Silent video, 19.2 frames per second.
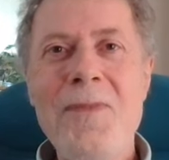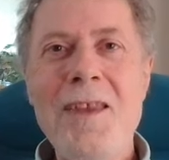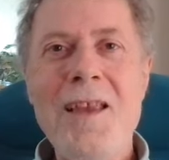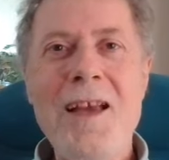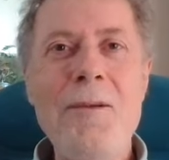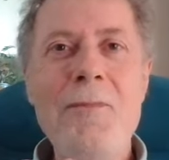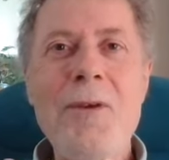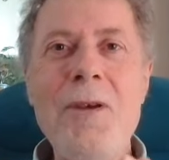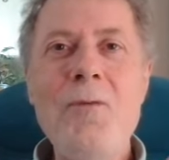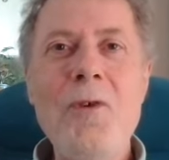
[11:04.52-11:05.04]

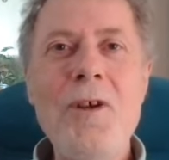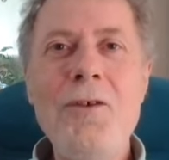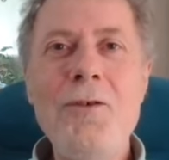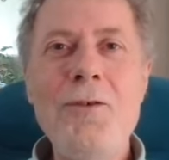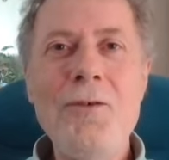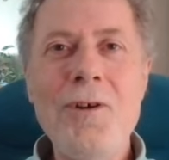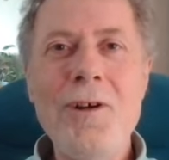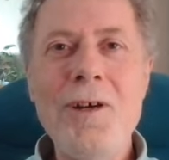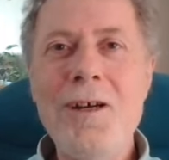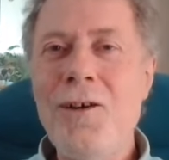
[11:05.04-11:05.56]
I mean, when
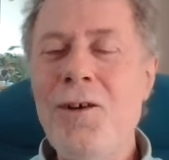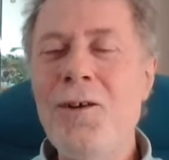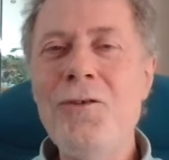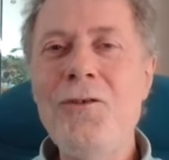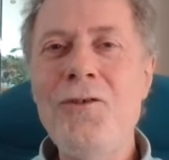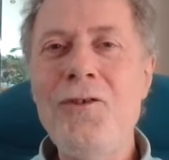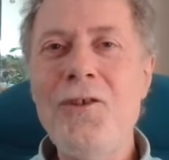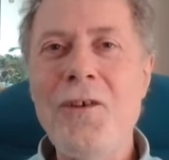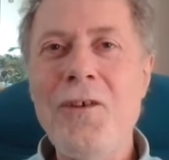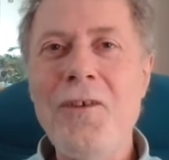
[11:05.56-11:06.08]
you're
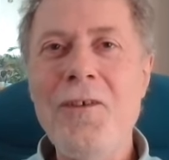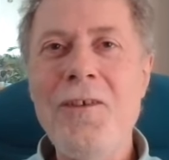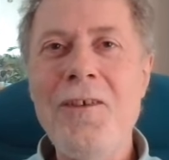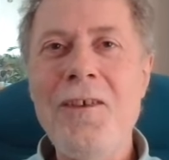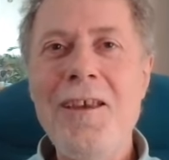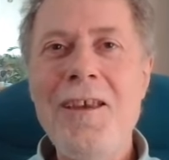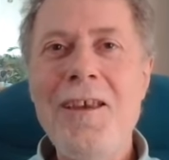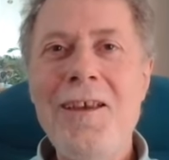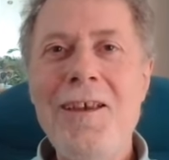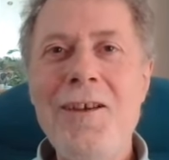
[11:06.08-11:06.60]
unconscious
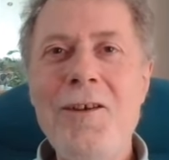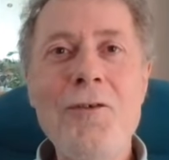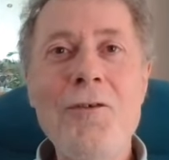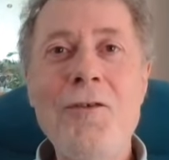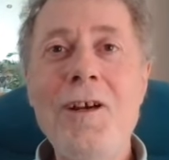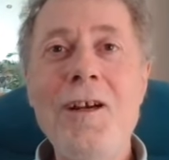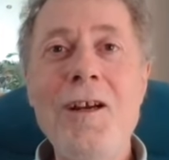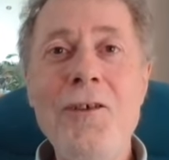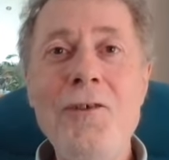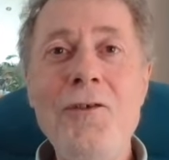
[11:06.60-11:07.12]

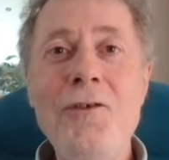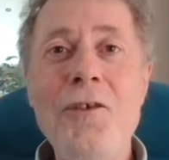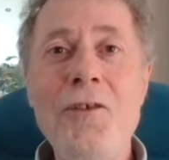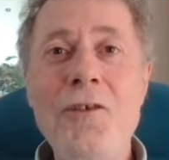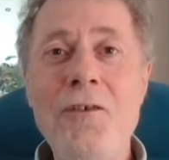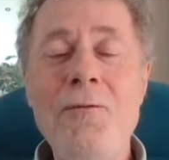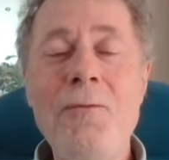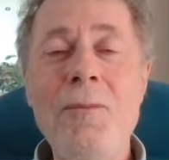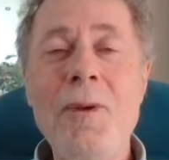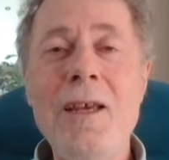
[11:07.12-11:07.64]

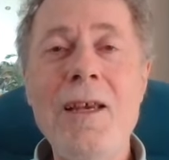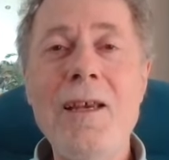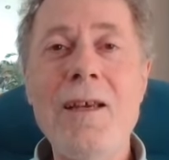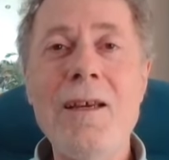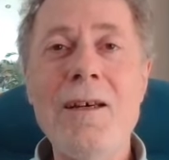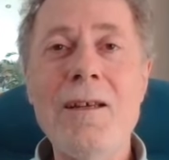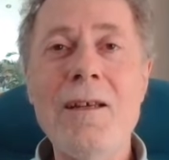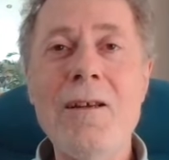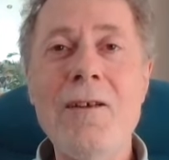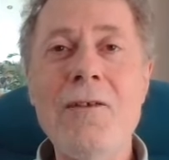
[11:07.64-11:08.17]
of being
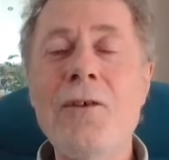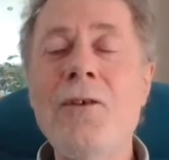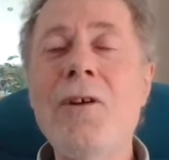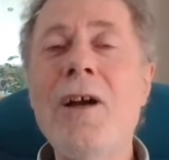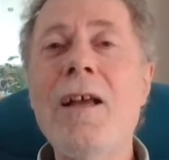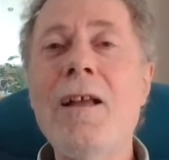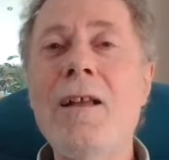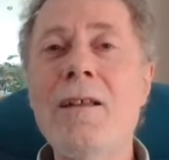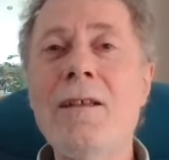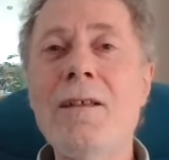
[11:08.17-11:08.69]
cuddled or held.